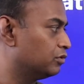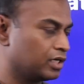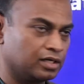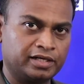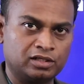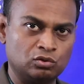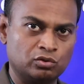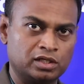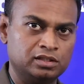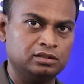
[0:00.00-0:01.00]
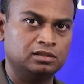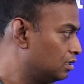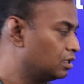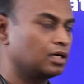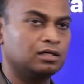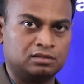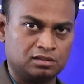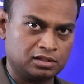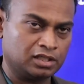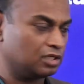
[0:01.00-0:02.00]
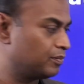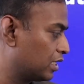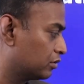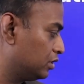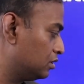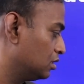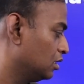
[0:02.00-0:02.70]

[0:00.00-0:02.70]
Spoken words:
you can get locally done and send it back to us.